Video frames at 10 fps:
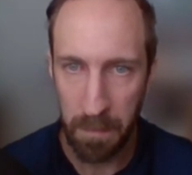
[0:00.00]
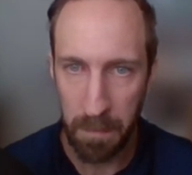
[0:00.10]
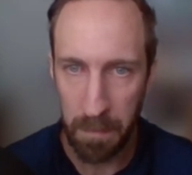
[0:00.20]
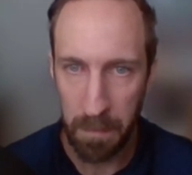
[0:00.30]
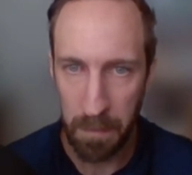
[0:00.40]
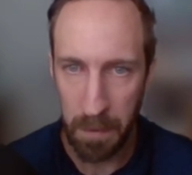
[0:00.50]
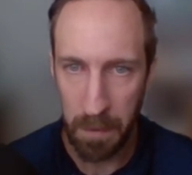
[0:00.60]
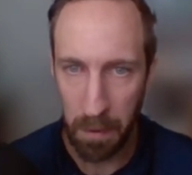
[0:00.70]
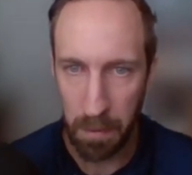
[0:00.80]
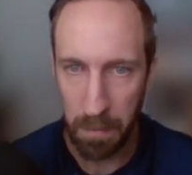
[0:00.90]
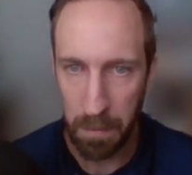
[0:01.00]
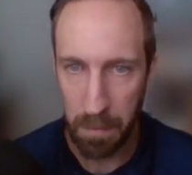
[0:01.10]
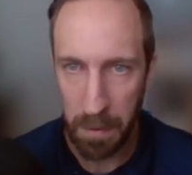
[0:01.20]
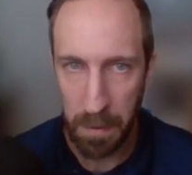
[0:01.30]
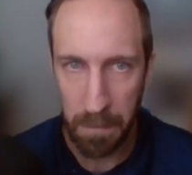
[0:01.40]
Now,
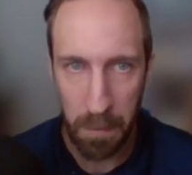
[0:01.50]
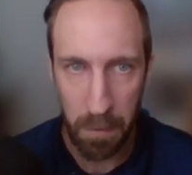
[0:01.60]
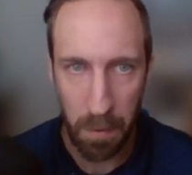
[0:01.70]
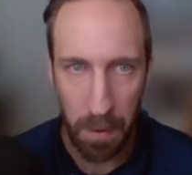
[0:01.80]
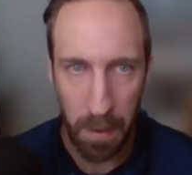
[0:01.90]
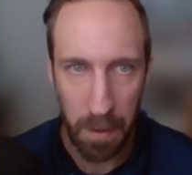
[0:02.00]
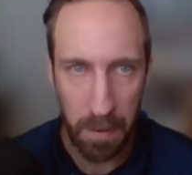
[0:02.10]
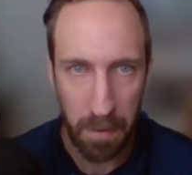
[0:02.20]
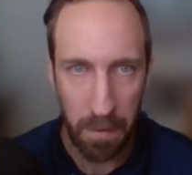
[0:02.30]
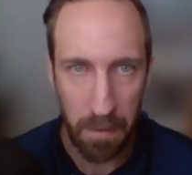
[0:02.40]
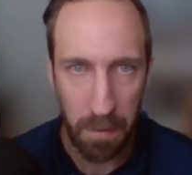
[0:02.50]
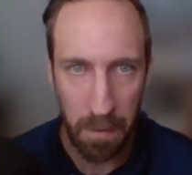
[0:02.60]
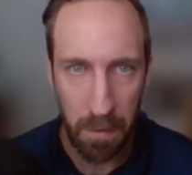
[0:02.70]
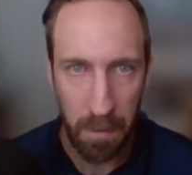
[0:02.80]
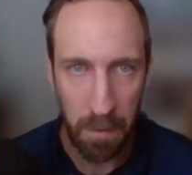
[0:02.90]
if you don't like
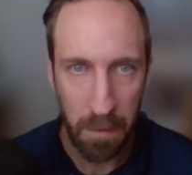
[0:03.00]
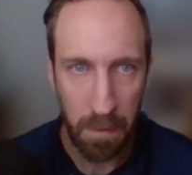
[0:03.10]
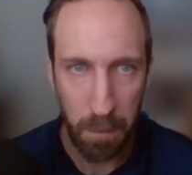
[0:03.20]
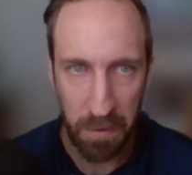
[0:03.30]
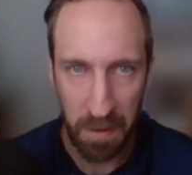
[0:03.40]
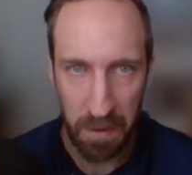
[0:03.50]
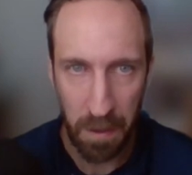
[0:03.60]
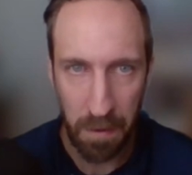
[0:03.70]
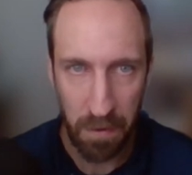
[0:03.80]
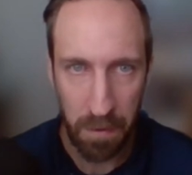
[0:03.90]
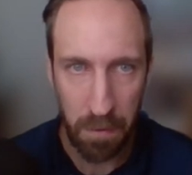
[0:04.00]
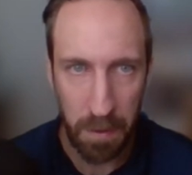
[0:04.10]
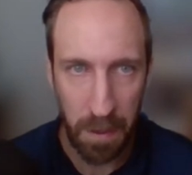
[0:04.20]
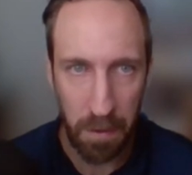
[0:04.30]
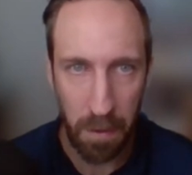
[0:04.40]
the presentation, you
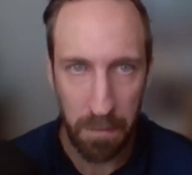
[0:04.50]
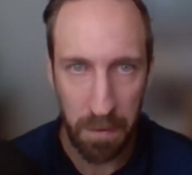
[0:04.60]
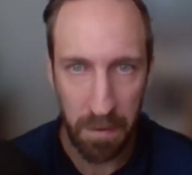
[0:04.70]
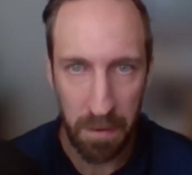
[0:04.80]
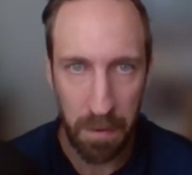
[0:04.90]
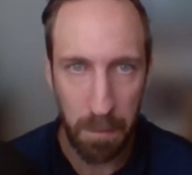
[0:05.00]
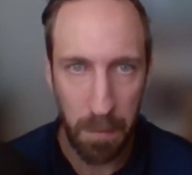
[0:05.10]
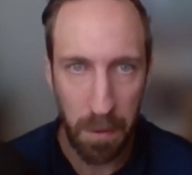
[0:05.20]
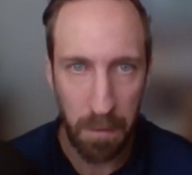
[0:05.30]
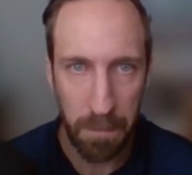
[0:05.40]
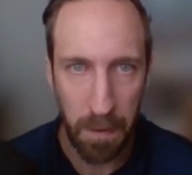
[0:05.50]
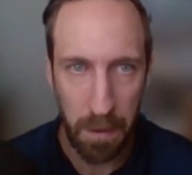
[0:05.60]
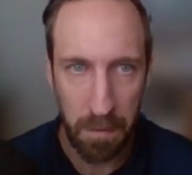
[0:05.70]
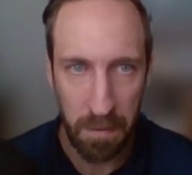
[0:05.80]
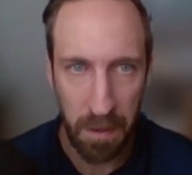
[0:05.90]
can obviously modify
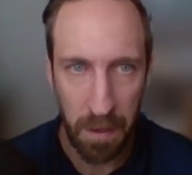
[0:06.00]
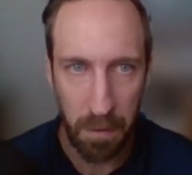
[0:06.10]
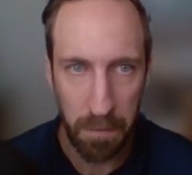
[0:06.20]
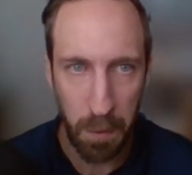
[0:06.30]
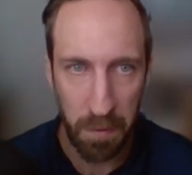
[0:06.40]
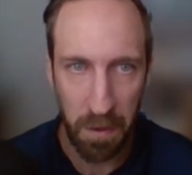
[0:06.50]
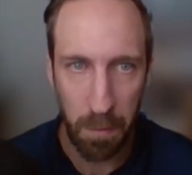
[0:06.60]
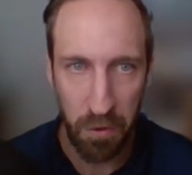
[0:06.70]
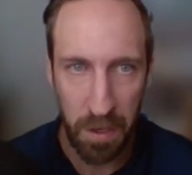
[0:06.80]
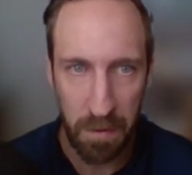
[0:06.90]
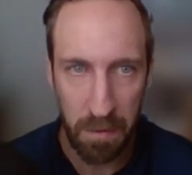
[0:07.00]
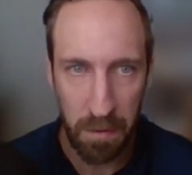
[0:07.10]
the scale of those objects.